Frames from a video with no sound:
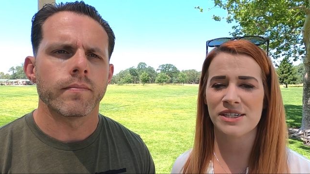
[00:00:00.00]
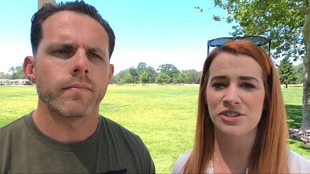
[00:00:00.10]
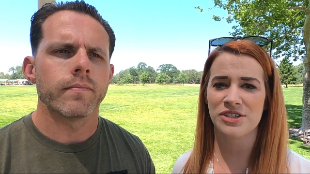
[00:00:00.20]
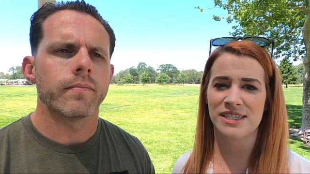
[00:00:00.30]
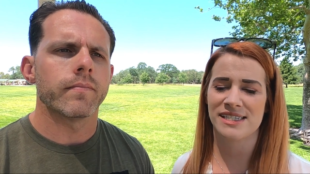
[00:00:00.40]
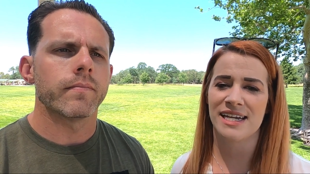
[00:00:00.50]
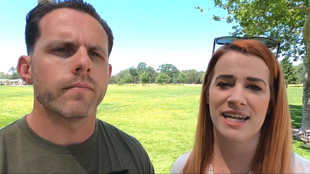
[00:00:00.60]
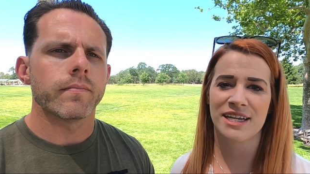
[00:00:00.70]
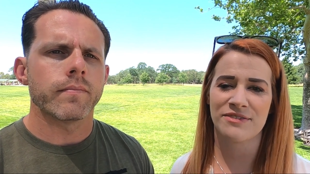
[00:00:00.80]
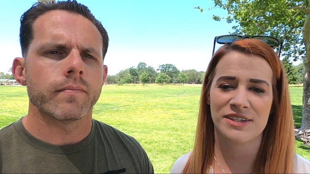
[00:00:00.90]
Speaker 1: you send your kids to
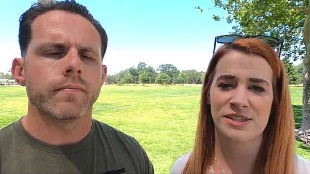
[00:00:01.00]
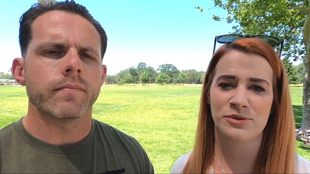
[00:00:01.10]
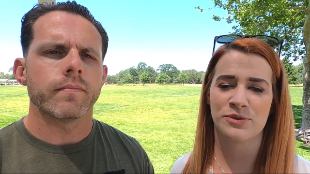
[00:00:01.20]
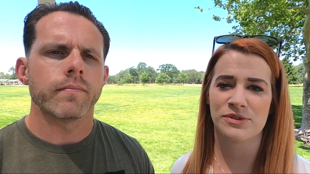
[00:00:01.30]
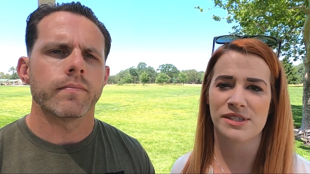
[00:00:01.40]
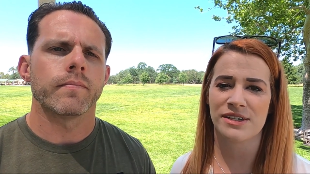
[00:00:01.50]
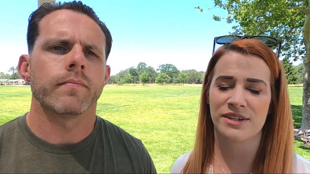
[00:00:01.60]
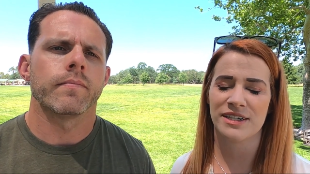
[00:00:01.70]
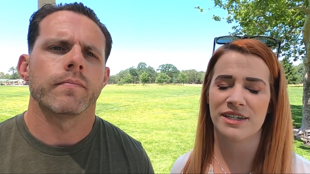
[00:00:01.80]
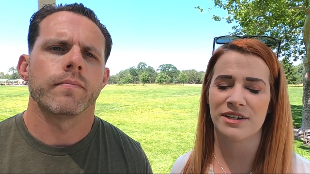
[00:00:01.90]
any of these schools,
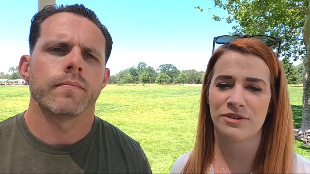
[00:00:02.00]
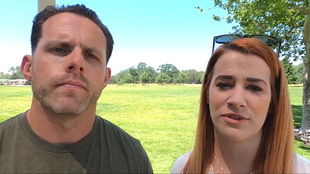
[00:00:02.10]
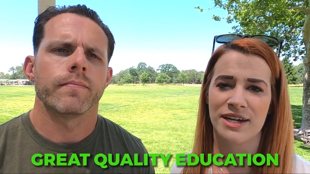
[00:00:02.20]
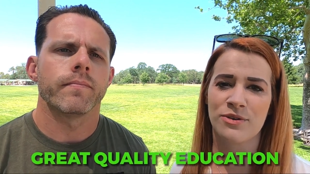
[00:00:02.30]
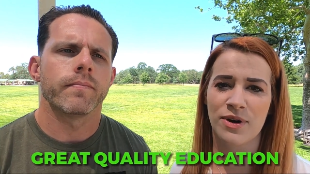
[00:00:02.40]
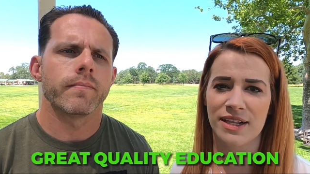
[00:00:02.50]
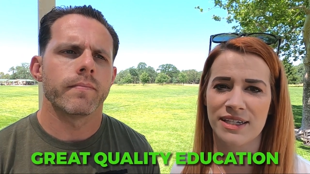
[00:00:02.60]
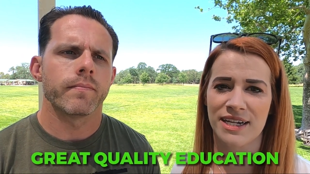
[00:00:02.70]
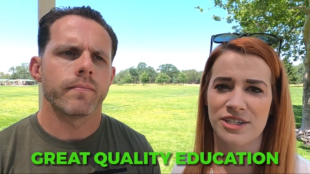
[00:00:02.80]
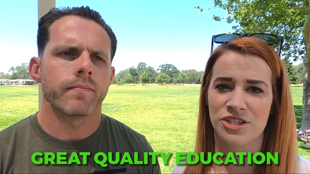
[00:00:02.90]
they're going to get a great
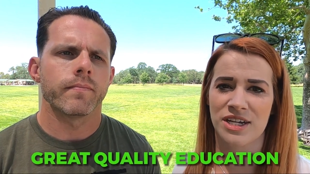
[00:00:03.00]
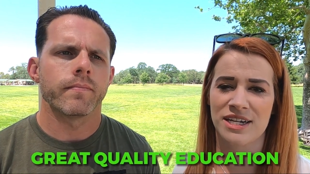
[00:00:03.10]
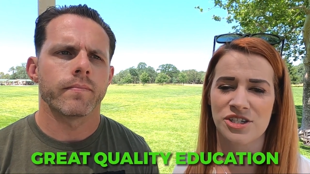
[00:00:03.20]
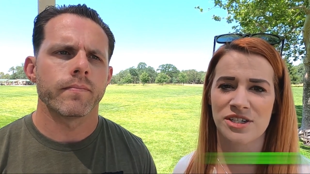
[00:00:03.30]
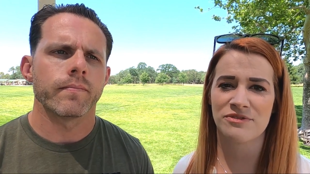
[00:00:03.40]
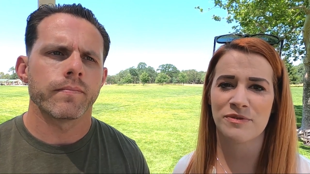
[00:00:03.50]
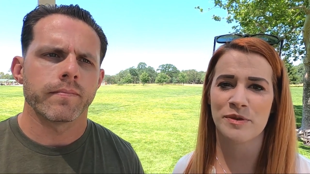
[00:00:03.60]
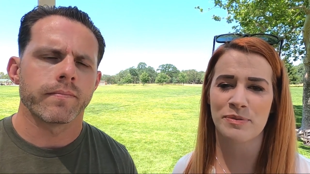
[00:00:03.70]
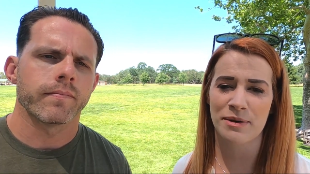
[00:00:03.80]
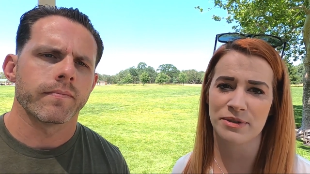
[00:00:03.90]
quality education
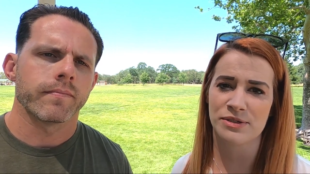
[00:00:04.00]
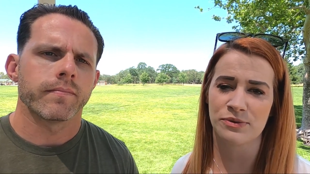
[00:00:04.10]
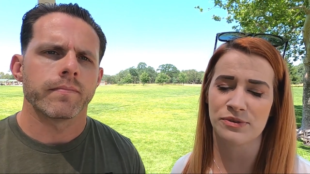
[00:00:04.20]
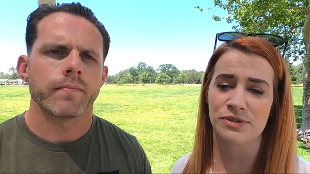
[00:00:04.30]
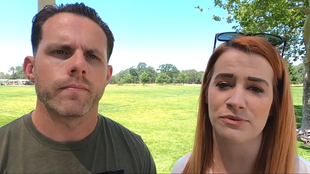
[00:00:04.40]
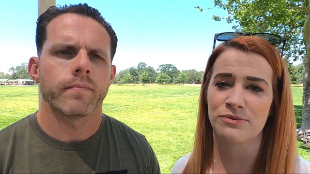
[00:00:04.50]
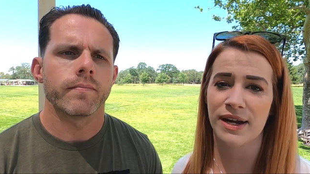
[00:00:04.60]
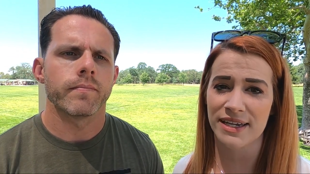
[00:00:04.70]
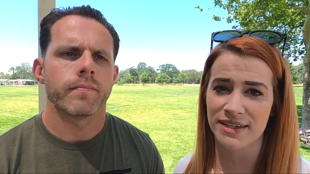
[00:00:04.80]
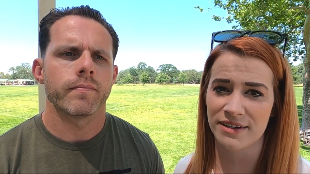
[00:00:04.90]
from the public schools
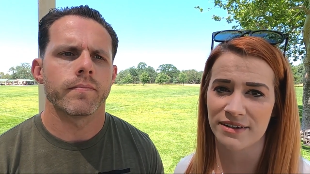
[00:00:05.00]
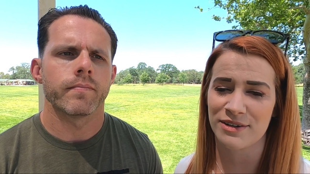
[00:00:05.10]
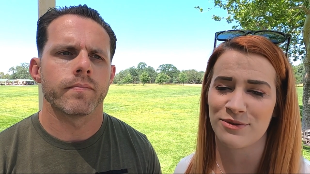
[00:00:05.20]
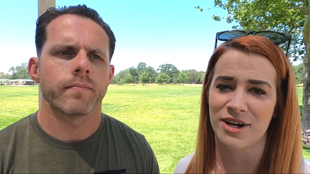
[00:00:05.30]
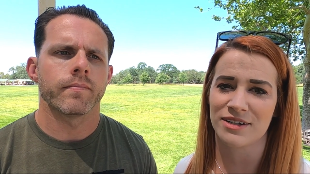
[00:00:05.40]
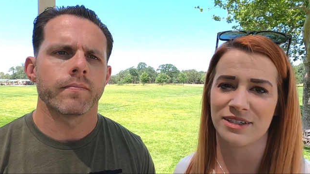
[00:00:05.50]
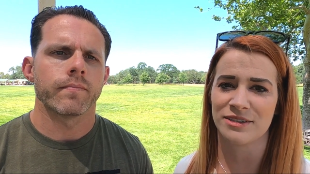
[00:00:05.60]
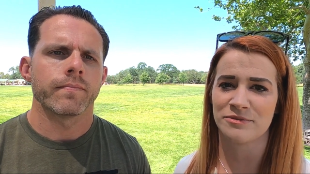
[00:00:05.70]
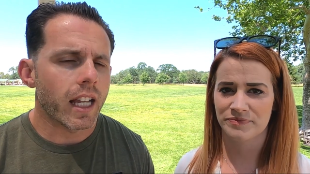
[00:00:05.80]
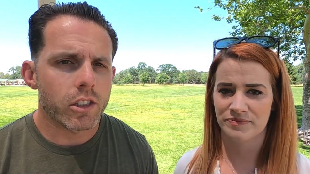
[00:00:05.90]
right here in
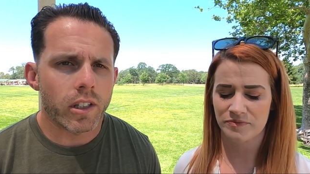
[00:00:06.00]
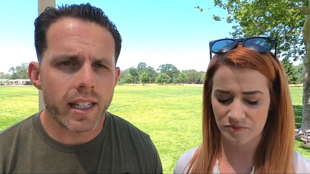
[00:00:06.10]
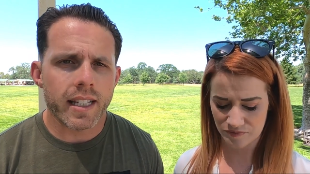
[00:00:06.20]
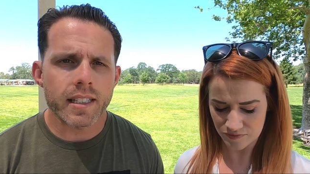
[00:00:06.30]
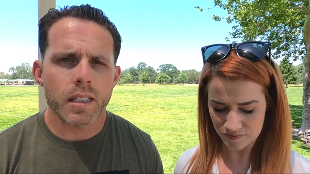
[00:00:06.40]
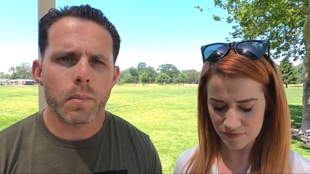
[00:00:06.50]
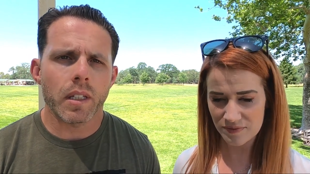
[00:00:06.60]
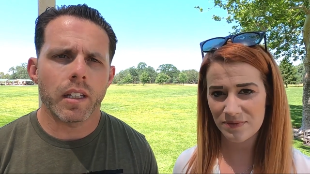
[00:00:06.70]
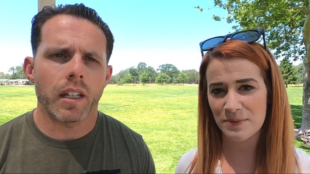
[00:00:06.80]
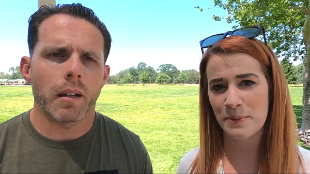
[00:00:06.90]
Rocklin.
Speaker 2: Yeah, so that tends to
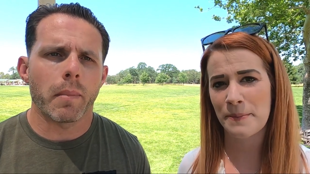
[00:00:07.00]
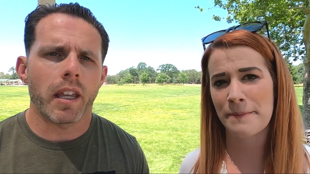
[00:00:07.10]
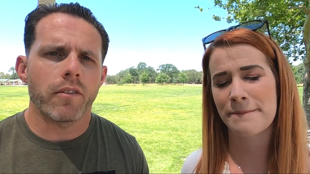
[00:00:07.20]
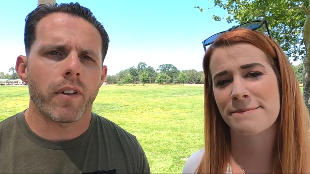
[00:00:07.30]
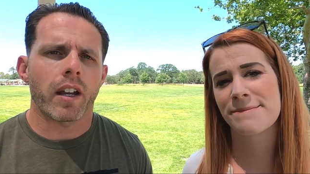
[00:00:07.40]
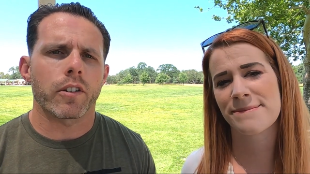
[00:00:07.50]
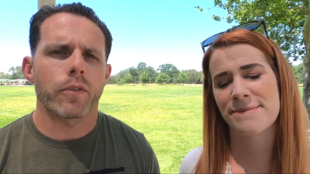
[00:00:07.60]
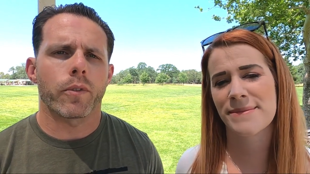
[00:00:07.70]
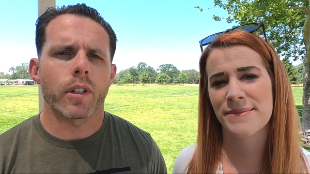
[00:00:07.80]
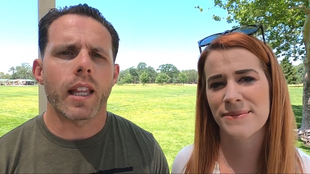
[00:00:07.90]
be a main
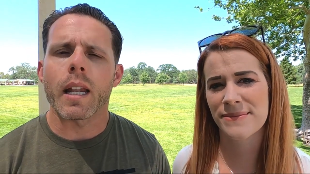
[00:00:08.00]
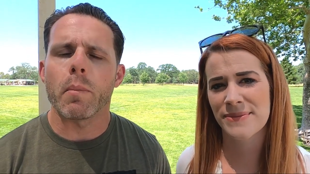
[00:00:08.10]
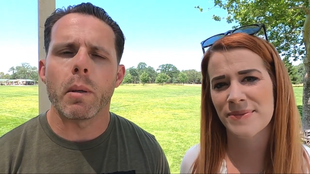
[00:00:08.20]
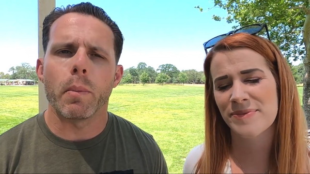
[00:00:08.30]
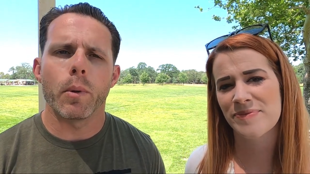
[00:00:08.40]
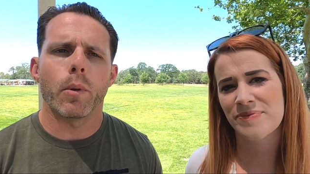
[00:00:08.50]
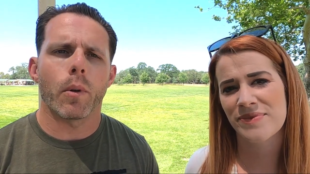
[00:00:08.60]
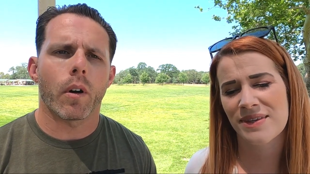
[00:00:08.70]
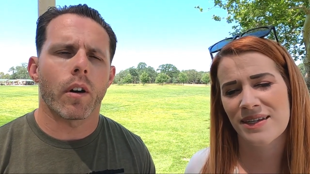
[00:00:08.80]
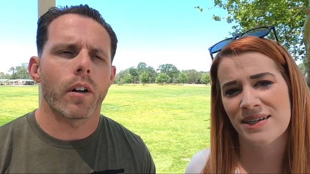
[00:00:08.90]
factor for a lot of people
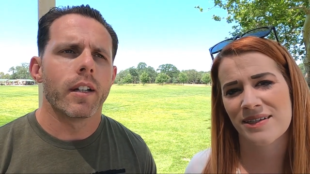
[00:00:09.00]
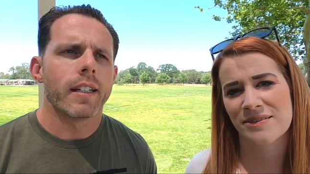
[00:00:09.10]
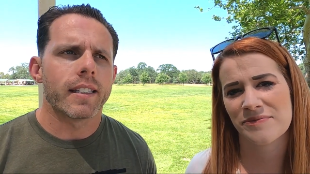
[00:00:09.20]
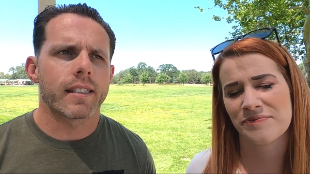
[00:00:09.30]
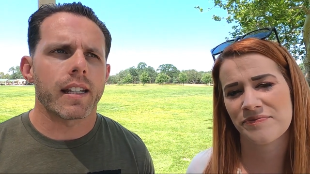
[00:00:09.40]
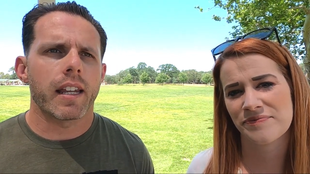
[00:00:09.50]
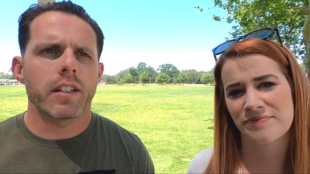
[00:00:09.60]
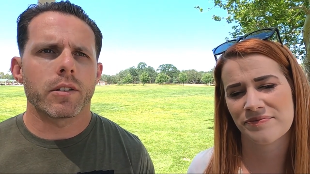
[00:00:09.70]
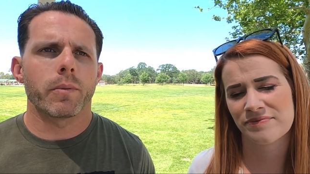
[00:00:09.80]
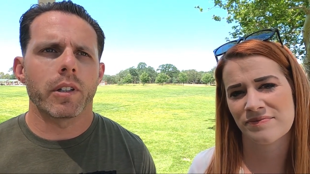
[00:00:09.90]
who are deciding to